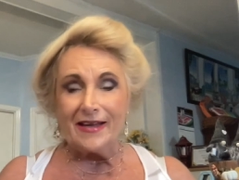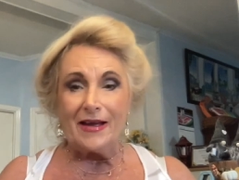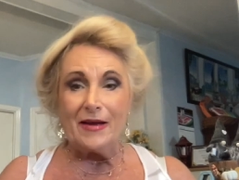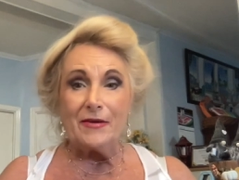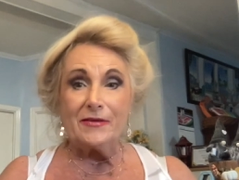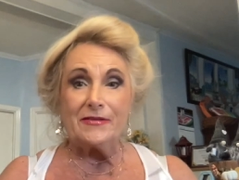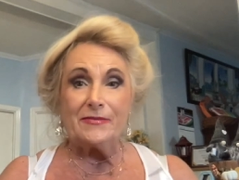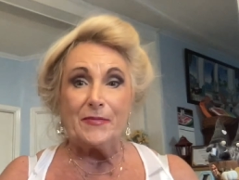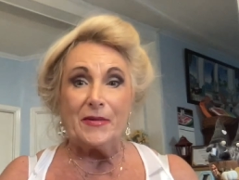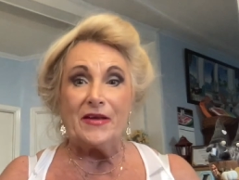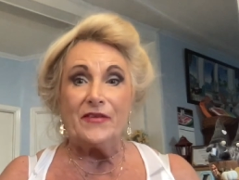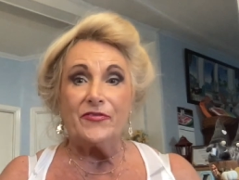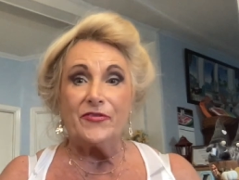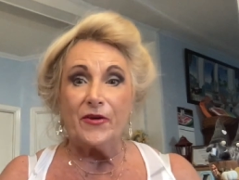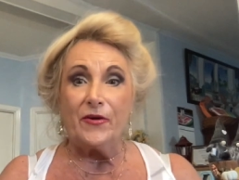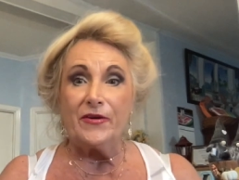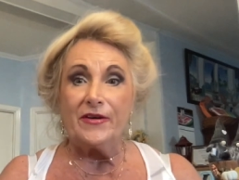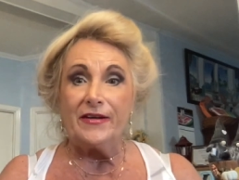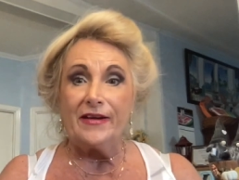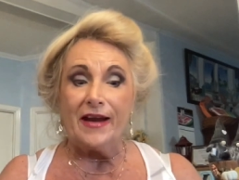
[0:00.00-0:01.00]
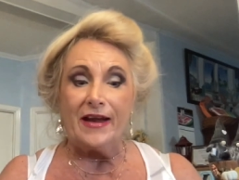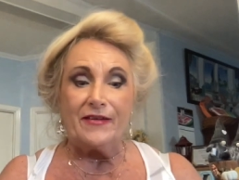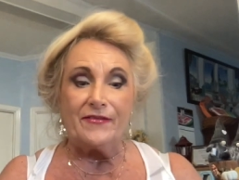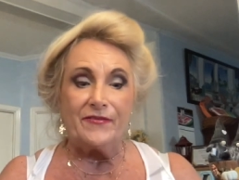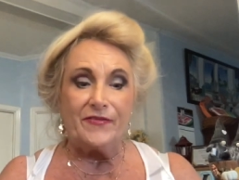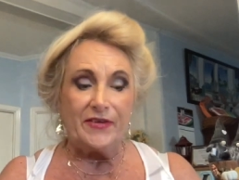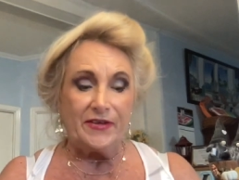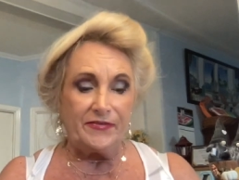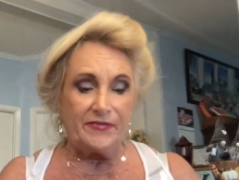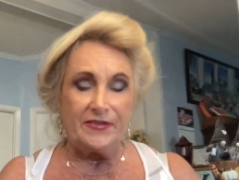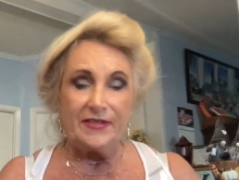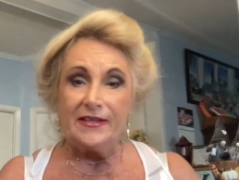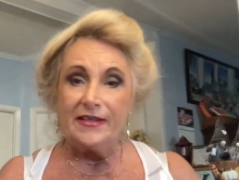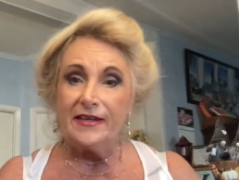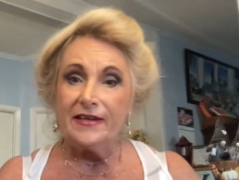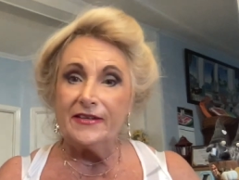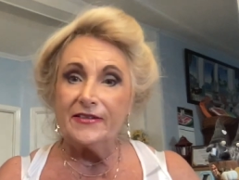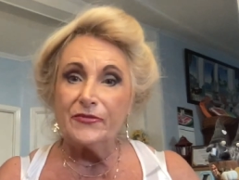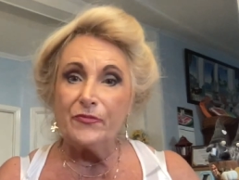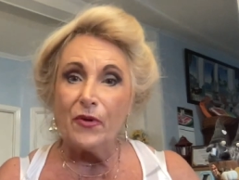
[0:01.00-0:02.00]
I spent 39 Fifty.
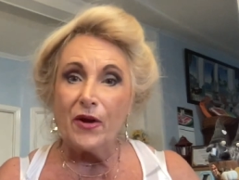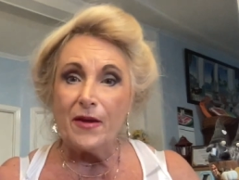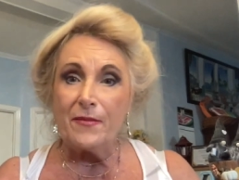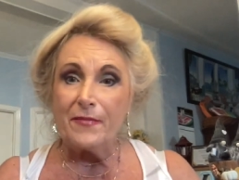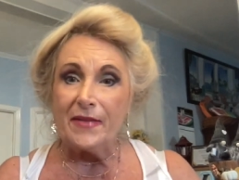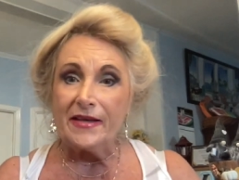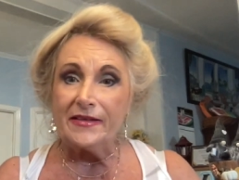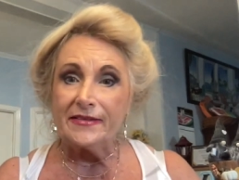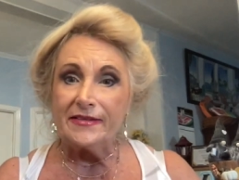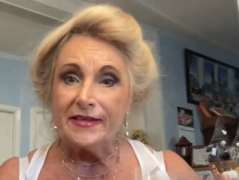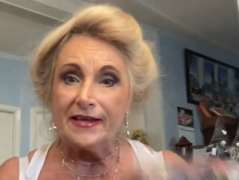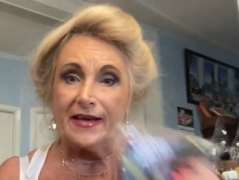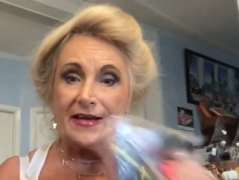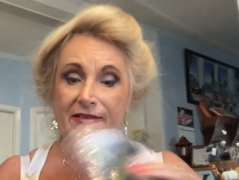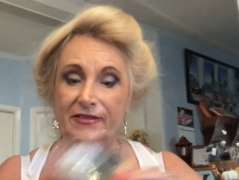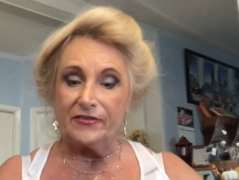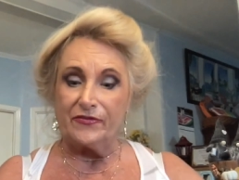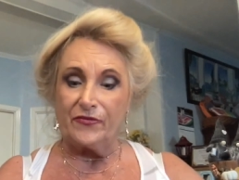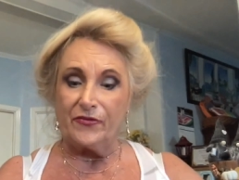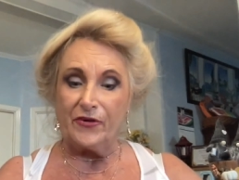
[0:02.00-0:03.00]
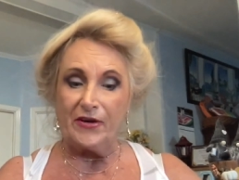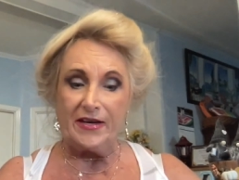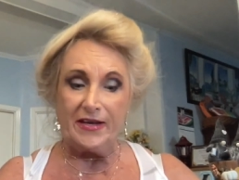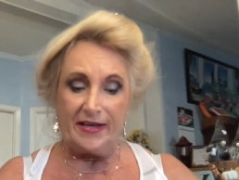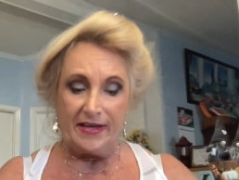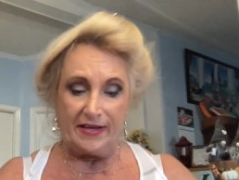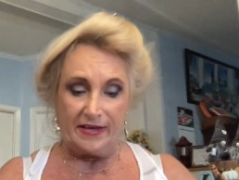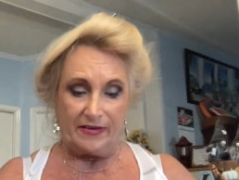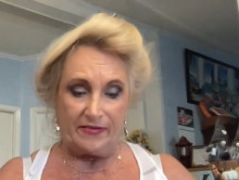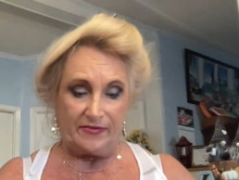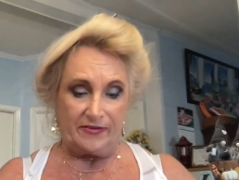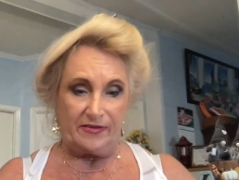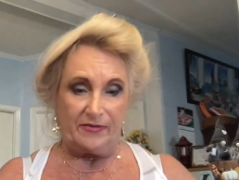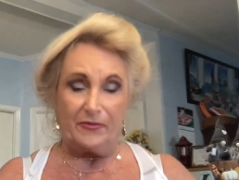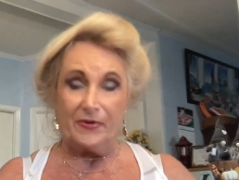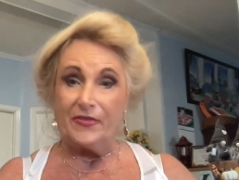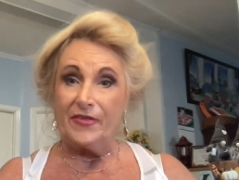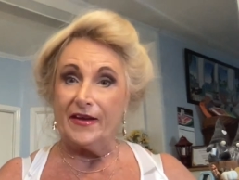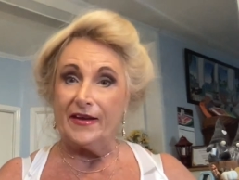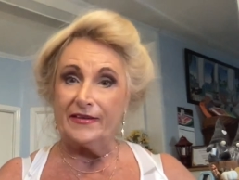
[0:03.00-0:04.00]
guess what? Macy has a free
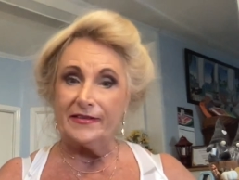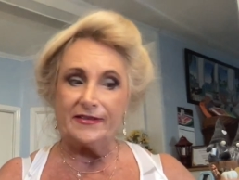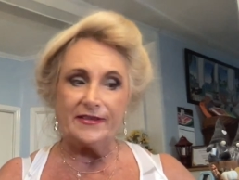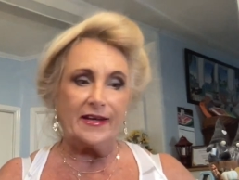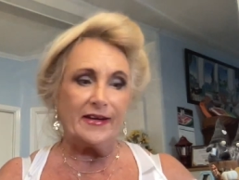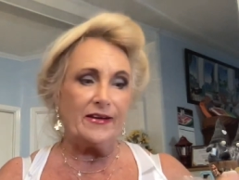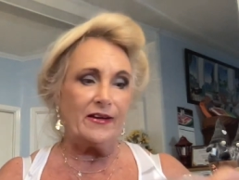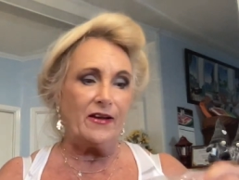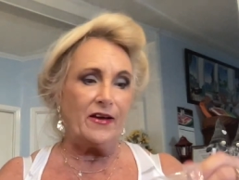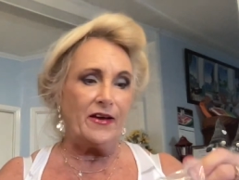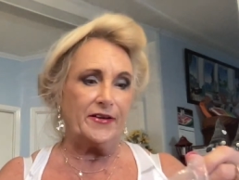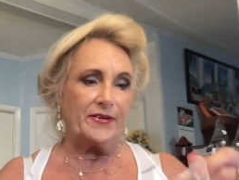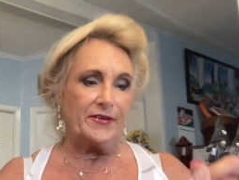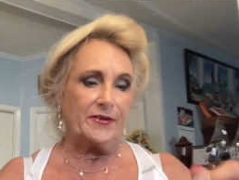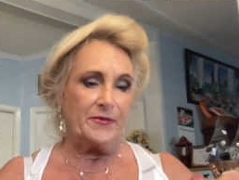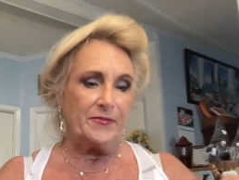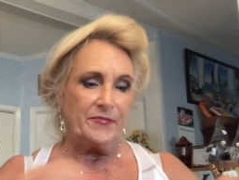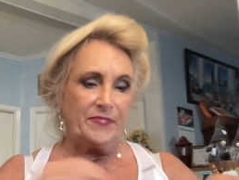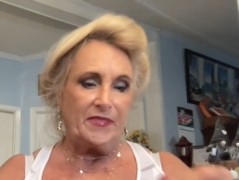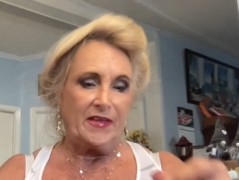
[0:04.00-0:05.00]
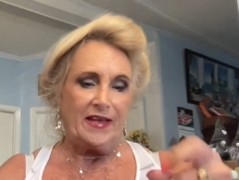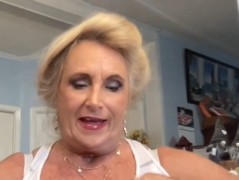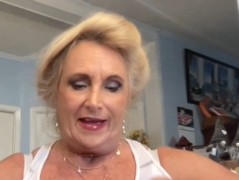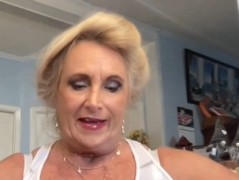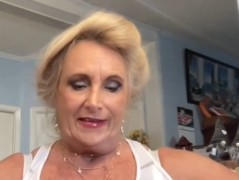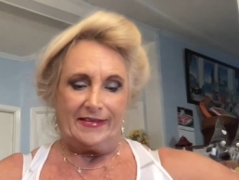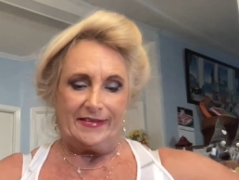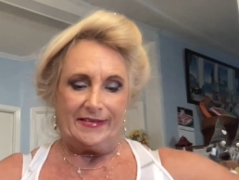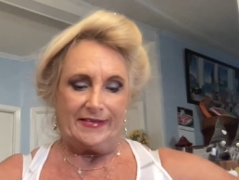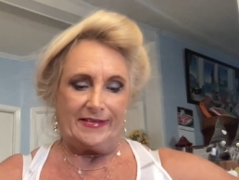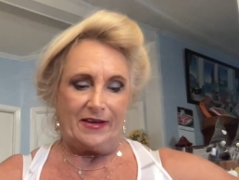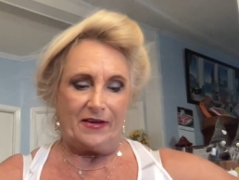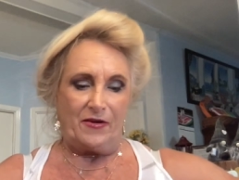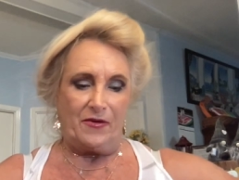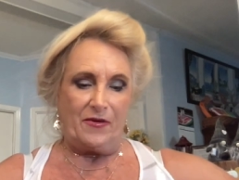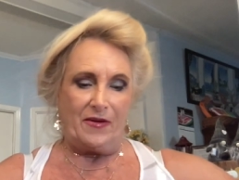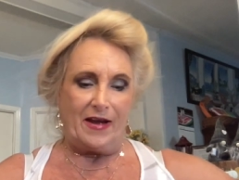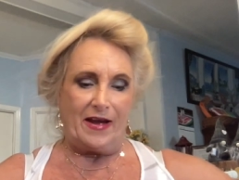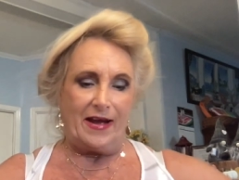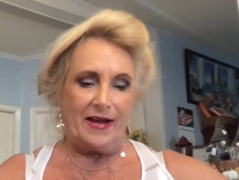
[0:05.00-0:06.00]
gift with Estee Lauder. And
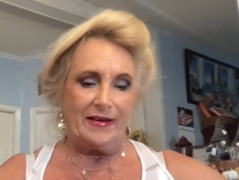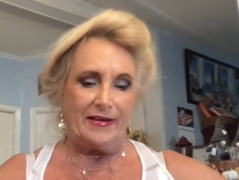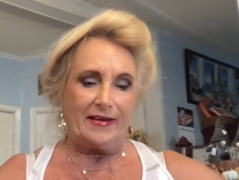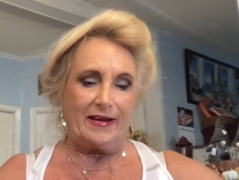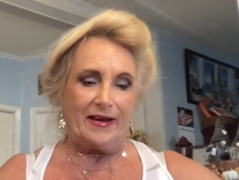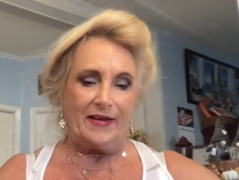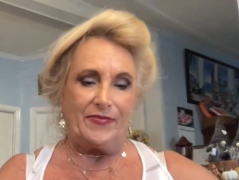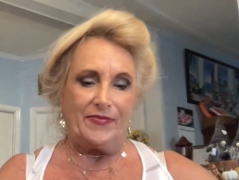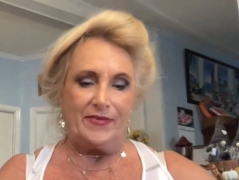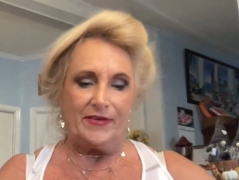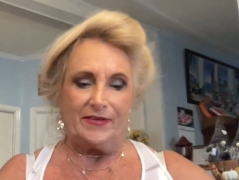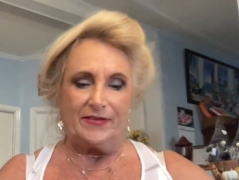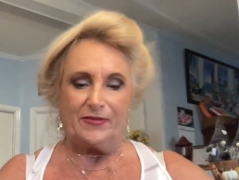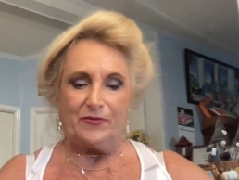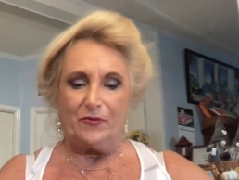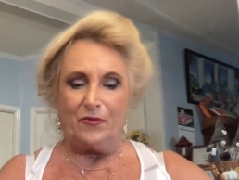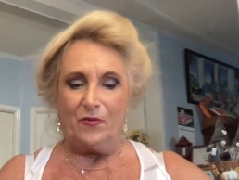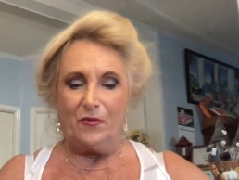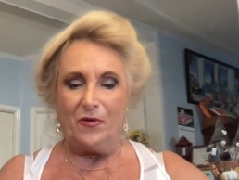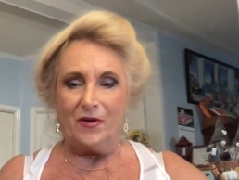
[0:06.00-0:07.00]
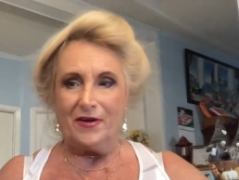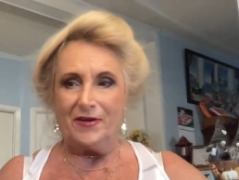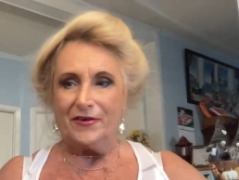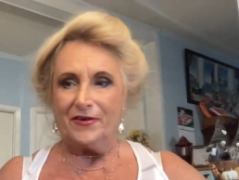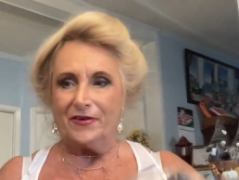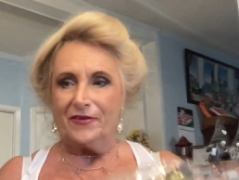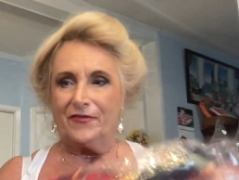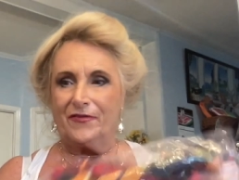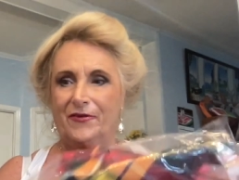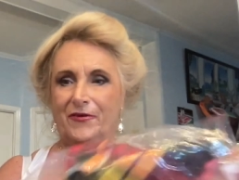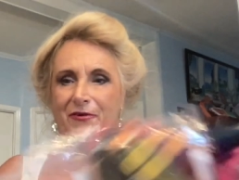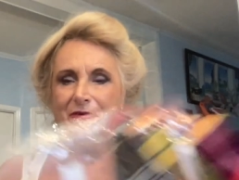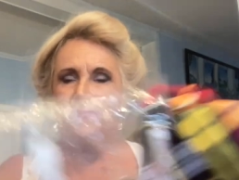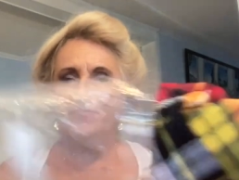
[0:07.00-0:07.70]
so I got this wonderful